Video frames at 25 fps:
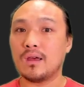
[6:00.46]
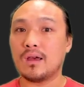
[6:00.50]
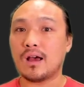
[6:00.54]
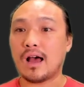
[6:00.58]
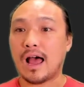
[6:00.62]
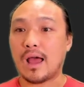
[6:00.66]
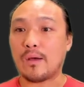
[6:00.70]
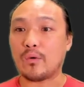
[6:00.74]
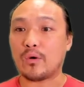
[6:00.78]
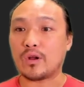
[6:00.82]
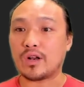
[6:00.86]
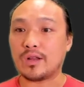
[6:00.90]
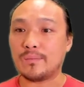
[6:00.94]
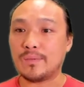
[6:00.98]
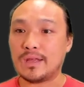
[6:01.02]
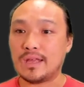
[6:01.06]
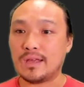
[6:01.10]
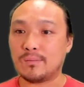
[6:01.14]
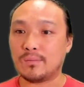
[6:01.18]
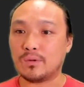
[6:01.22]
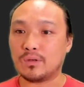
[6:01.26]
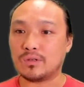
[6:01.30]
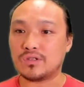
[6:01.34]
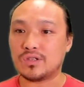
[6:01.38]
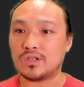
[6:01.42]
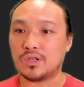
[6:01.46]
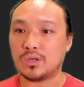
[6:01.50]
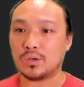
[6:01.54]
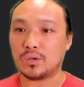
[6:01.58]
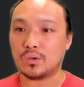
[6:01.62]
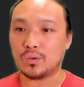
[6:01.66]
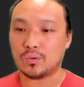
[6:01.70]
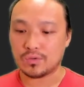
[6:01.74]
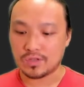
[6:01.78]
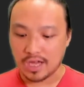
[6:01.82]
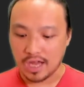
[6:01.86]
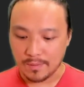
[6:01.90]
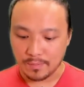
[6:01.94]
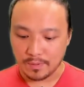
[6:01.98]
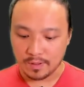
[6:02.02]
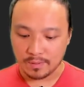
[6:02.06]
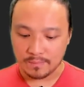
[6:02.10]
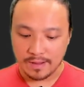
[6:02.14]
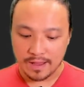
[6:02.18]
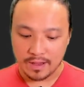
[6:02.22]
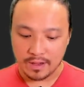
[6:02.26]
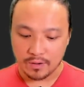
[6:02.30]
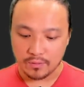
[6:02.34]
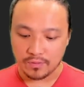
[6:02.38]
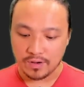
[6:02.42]
I want to be able to type in
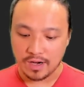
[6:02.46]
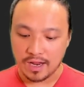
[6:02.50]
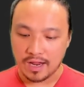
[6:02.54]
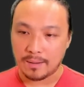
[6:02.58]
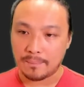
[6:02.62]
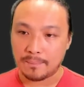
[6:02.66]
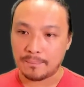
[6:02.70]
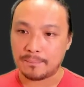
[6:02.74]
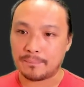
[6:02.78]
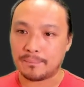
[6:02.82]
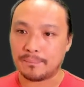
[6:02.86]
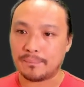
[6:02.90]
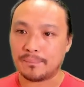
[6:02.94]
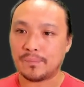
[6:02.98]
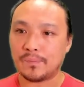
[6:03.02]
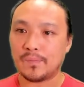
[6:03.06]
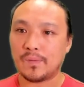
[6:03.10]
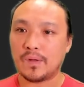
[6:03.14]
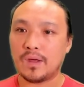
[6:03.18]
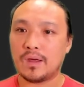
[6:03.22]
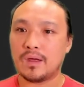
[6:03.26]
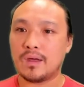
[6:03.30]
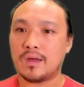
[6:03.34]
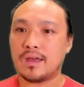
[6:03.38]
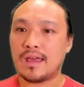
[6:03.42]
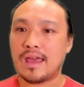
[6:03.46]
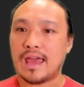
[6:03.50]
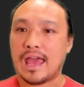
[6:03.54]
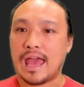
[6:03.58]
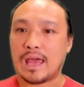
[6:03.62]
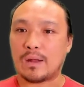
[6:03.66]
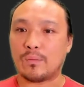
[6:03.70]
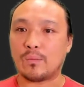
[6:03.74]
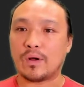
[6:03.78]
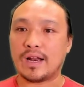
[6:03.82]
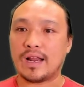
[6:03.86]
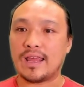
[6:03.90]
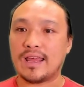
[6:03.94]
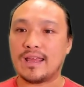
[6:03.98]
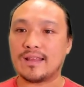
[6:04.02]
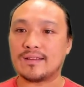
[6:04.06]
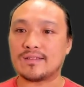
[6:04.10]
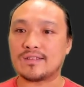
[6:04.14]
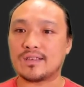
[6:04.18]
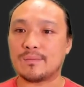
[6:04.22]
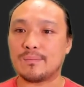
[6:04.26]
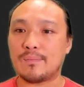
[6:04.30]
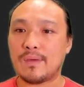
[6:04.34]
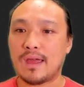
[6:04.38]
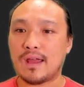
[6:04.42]
my own name, and when I hit
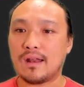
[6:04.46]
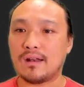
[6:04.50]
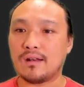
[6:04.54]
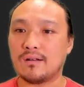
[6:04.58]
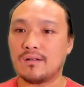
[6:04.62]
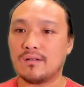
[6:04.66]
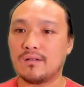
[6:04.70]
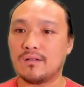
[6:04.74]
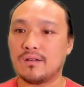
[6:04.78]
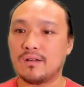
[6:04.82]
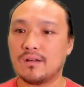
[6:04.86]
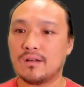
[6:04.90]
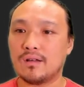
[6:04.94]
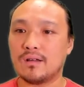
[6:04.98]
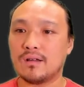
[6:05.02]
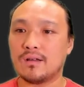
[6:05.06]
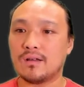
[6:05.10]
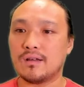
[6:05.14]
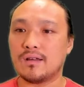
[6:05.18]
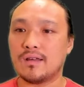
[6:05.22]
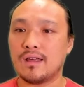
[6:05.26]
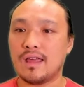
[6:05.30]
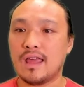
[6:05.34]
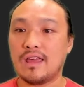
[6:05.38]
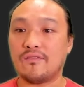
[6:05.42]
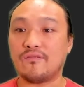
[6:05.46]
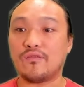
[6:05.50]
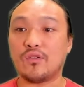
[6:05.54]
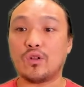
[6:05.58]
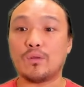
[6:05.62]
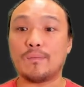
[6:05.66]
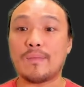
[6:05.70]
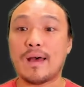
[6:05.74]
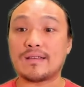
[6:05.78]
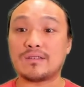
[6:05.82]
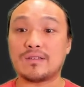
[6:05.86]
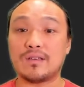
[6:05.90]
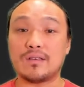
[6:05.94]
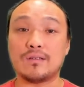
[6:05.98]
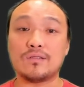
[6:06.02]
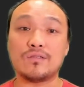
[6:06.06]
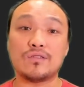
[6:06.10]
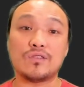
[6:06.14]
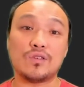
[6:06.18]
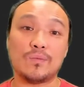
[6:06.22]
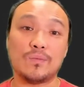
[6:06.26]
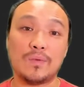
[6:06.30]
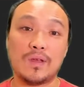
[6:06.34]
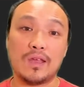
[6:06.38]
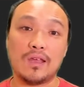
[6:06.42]
submit, a full message
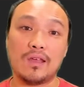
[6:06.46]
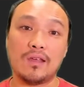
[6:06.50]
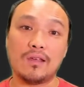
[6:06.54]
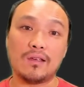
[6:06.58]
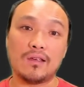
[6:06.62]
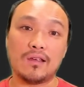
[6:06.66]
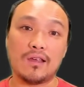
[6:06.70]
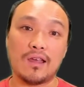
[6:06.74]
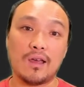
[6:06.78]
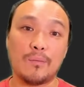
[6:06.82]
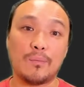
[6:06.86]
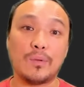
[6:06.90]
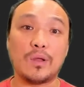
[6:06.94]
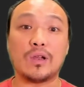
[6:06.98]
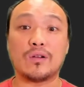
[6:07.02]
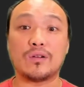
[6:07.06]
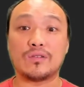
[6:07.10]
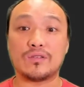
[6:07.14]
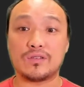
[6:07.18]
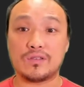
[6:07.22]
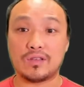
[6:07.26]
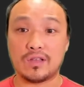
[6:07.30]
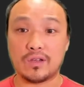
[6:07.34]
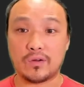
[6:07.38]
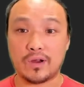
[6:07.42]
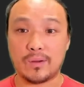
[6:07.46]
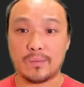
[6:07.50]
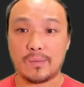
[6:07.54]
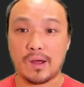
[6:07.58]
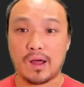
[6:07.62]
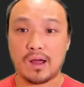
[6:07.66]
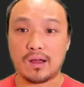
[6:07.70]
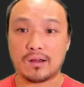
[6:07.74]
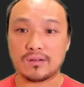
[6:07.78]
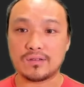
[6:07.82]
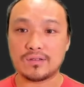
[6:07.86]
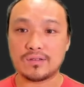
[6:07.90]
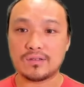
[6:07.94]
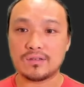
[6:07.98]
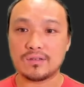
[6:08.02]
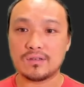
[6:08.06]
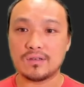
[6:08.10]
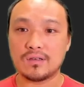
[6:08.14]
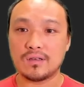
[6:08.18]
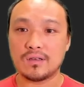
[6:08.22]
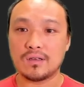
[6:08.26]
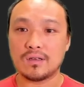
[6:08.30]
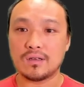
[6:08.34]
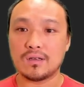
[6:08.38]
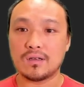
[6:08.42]
to me appears in the gray box.
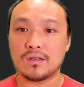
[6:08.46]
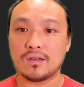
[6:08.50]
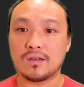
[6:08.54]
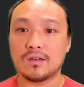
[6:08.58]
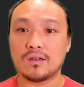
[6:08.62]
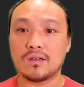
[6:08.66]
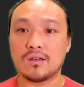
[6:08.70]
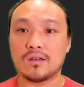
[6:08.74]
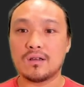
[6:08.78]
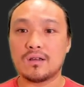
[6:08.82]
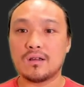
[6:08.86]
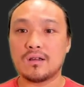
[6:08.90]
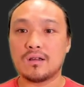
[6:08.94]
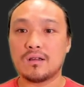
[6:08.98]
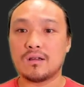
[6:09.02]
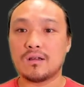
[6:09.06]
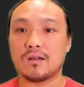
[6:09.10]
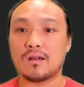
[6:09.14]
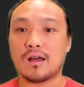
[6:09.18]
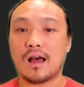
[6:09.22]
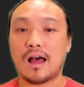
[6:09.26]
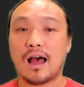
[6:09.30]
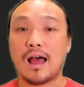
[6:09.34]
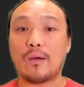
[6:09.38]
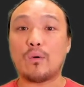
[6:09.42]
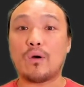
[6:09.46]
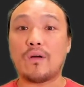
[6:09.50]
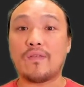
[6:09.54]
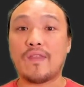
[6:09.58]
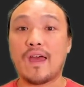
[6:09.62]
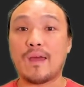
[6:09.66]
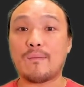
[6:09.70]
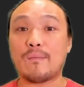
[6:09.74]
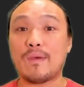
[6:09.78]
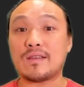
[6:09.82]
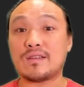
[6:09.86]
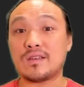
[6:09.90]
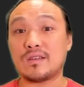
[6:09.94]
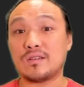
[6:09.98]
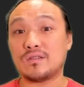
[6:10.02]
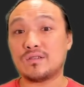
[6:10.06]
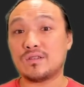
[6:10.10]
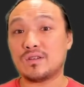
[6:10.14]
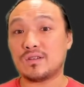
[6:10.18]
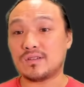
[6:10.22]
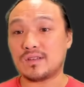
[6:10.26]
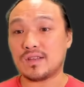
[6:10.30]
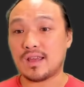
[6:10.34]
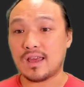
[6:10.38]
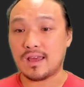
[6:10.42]
I want that message
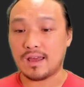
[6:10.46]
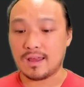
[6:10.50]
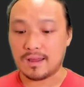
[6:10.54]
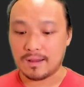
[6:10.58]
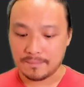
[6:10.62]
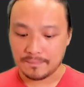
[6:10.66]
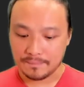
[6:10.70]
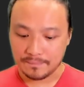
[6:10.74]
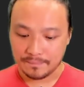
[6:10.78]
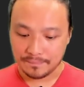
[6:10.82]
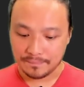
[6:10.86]
to say,